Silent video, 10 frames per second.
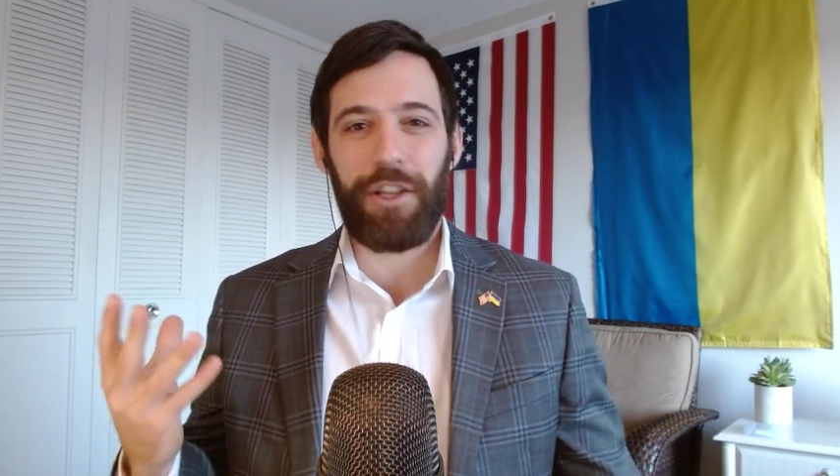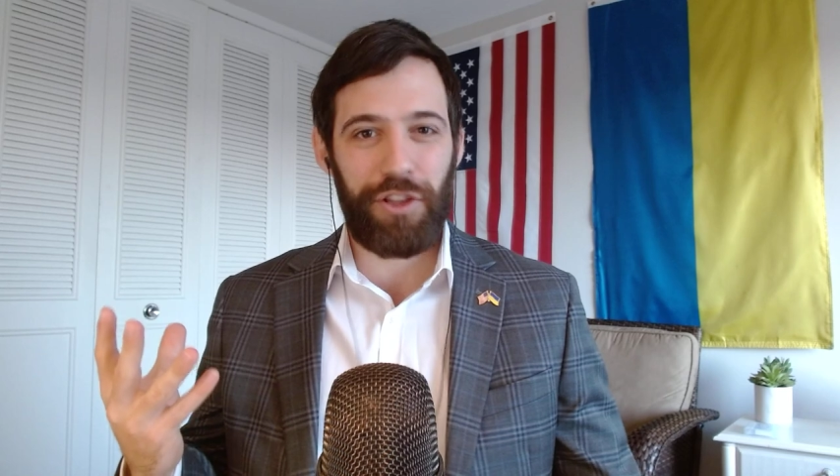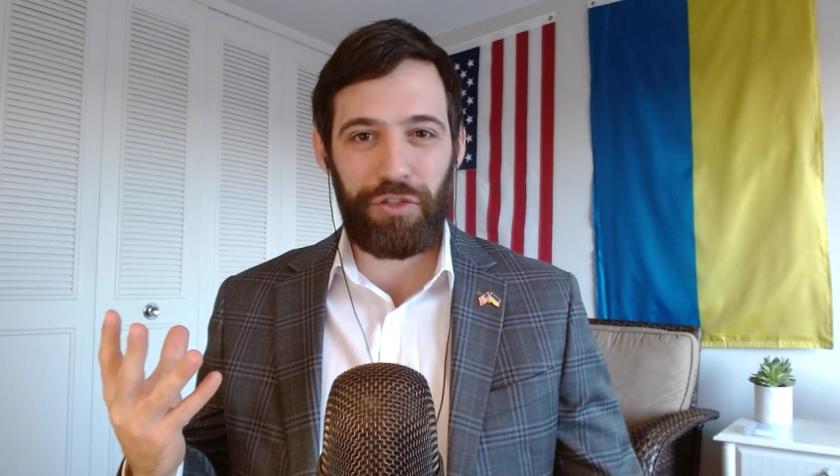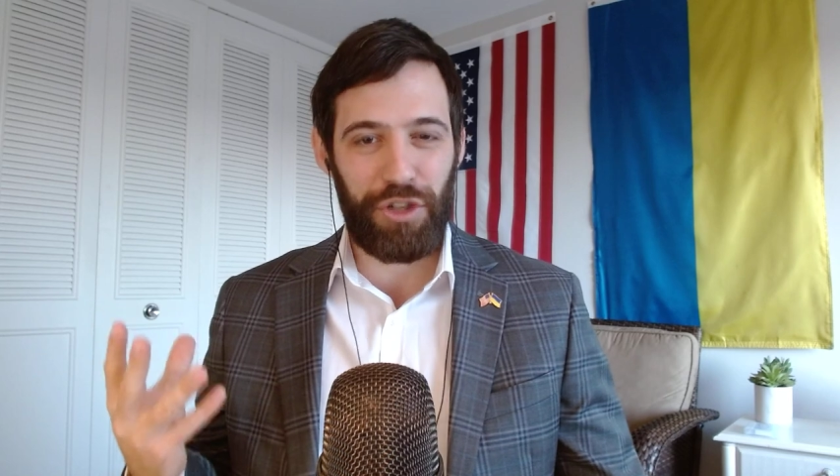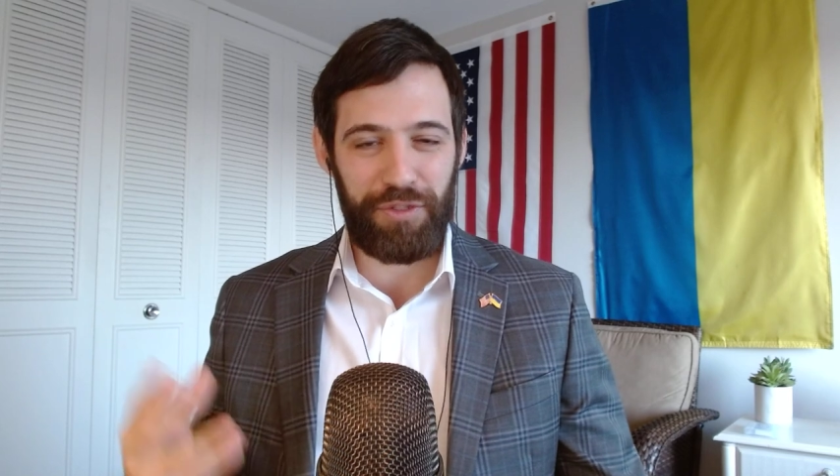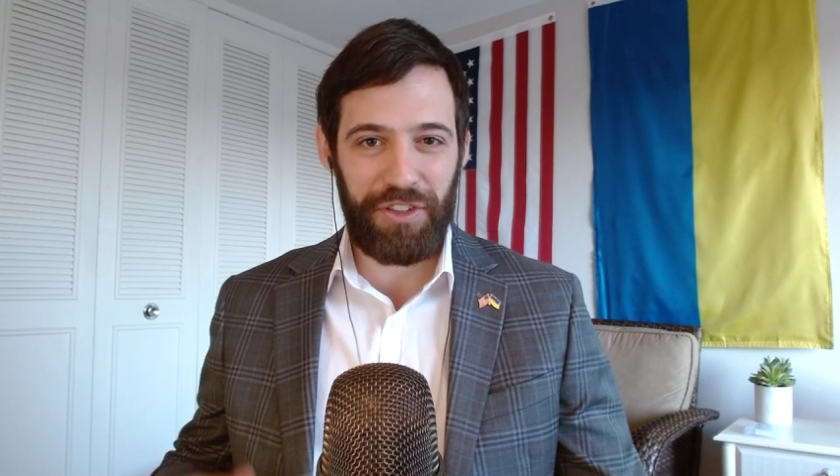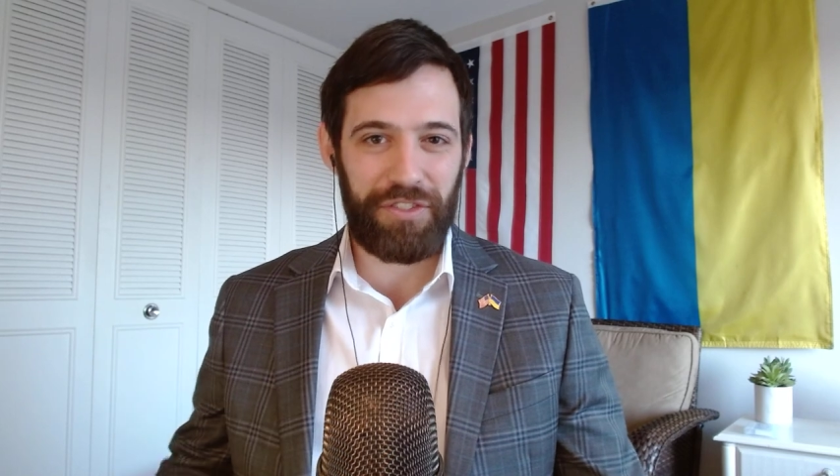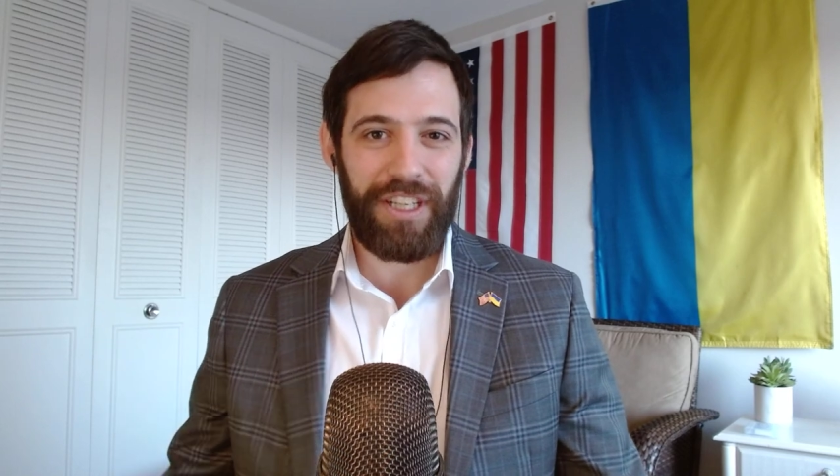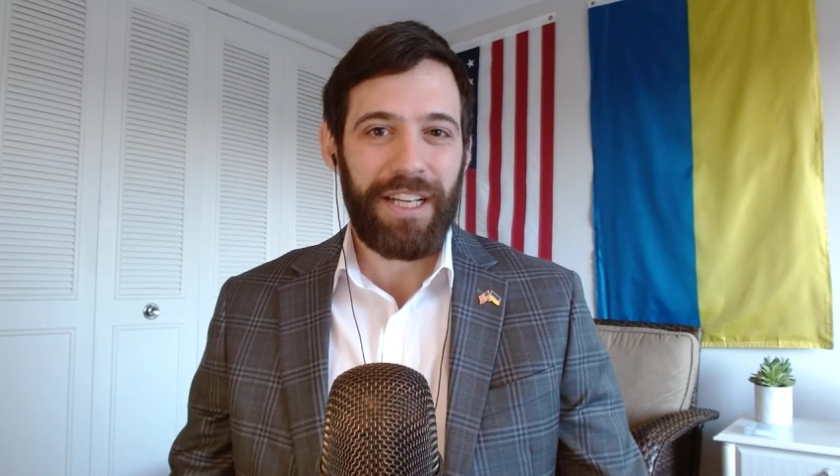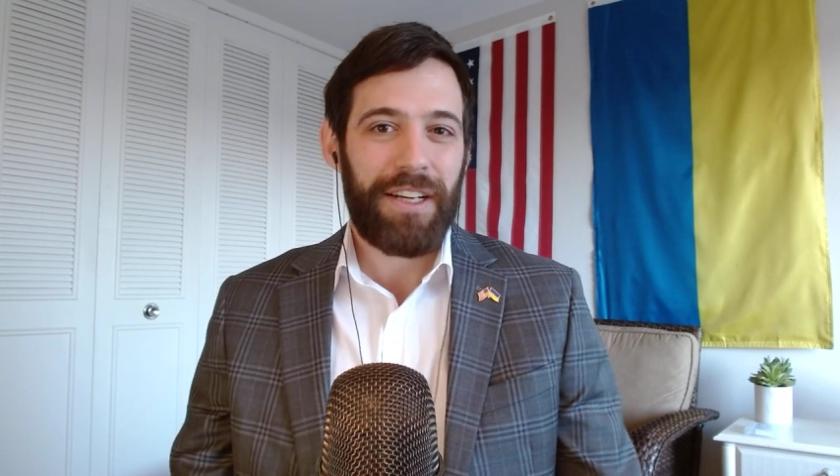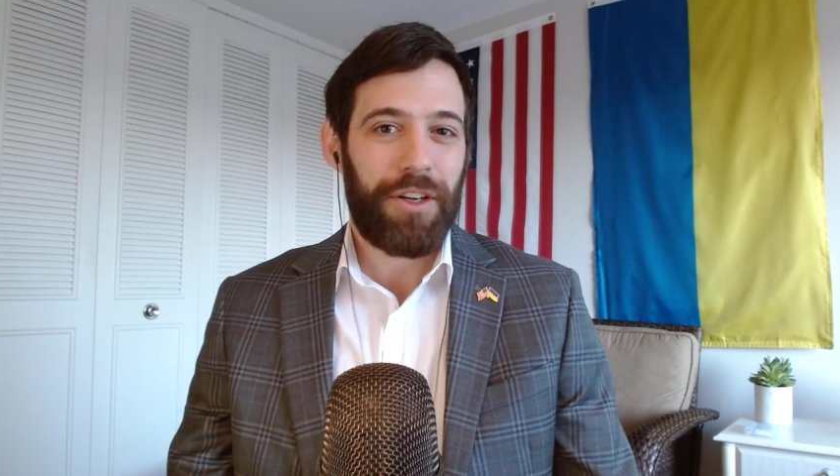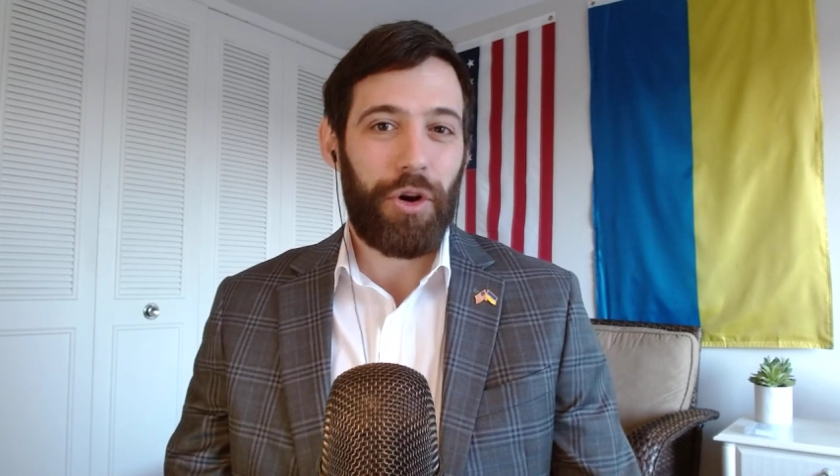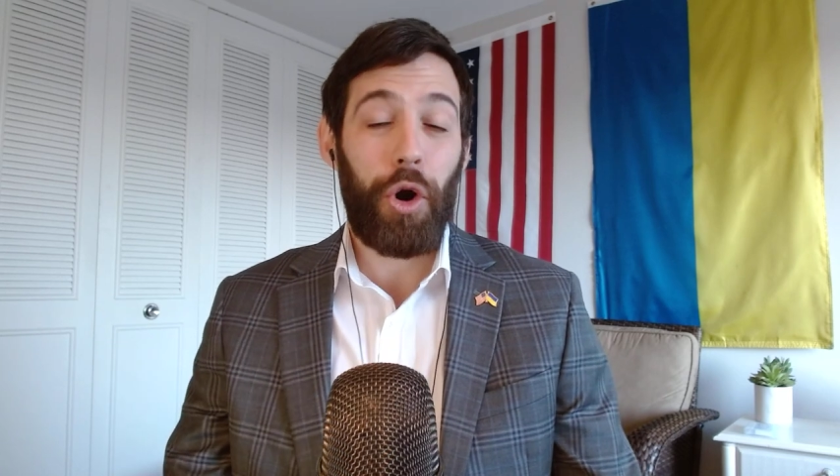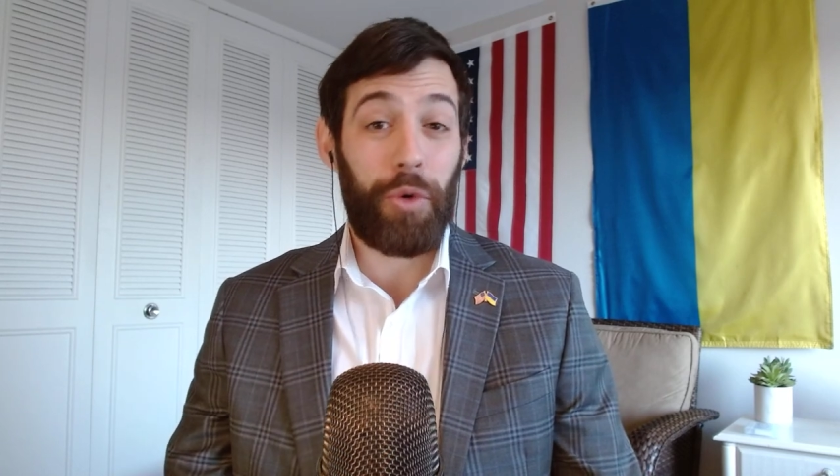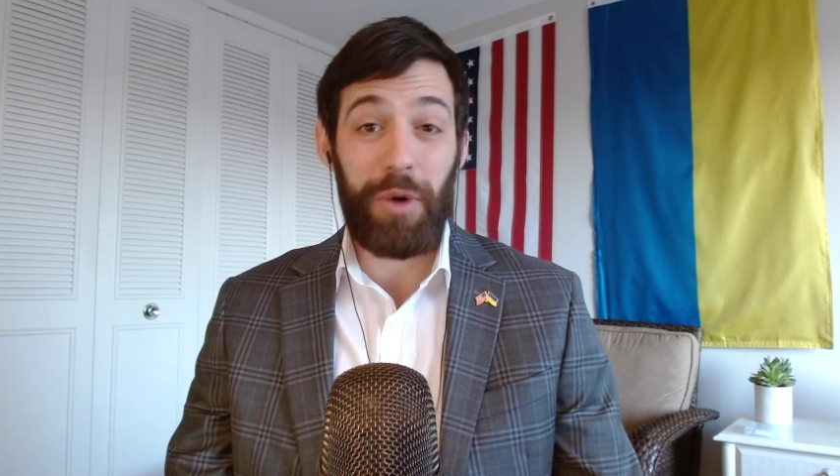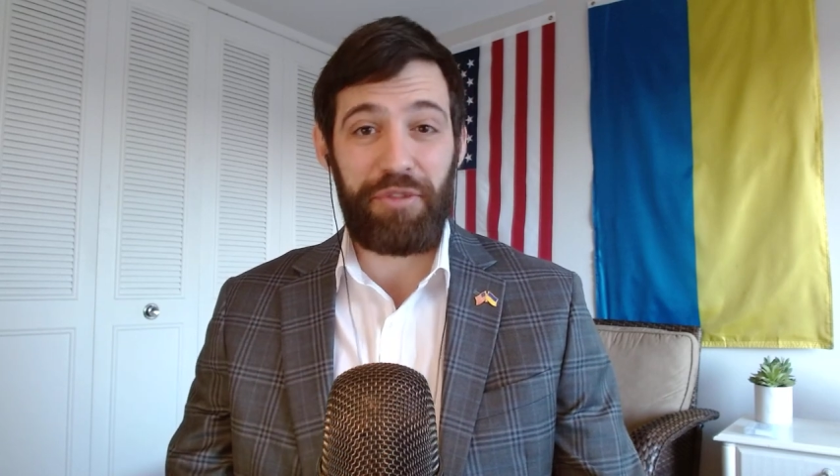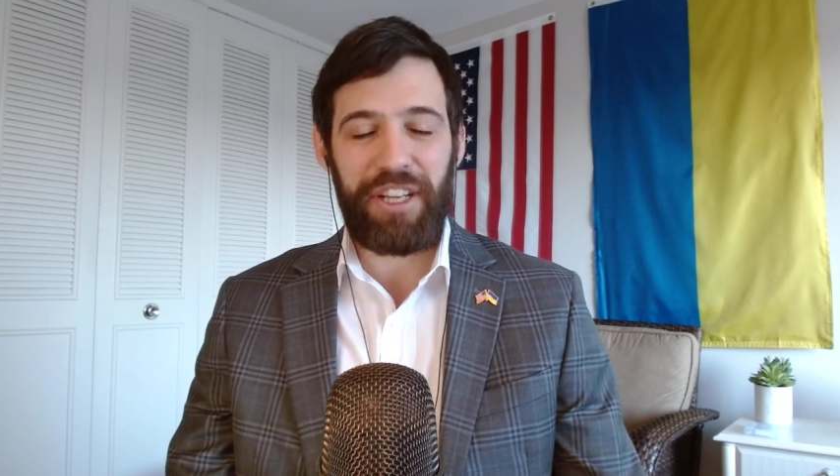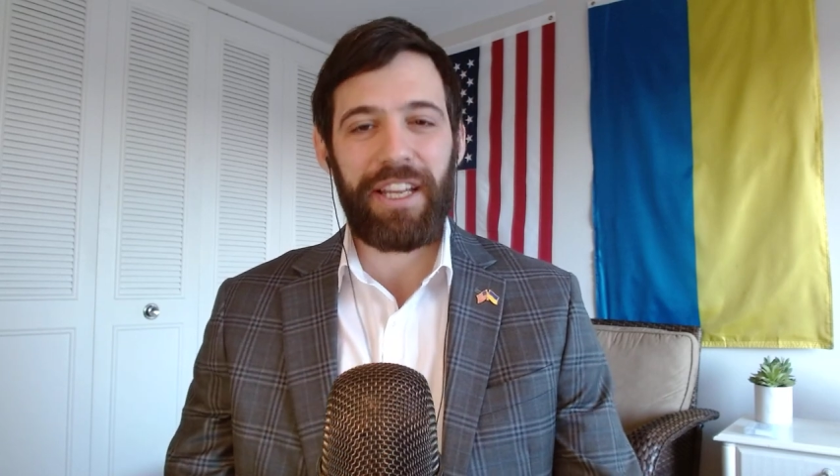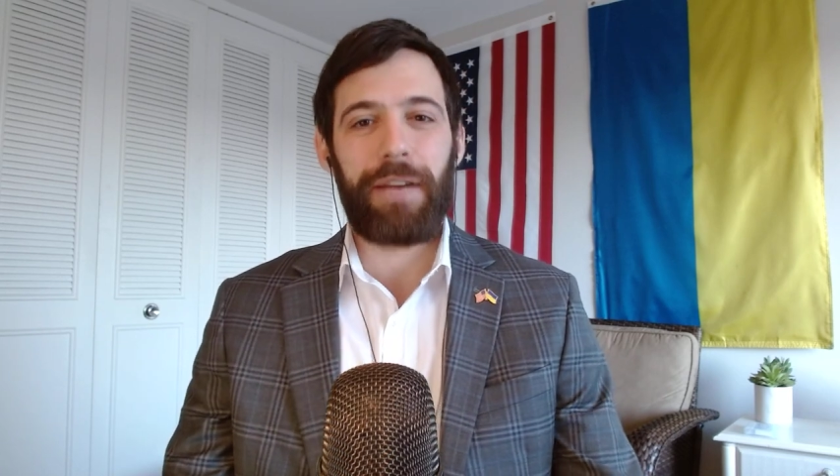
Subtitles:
on the surface horrific.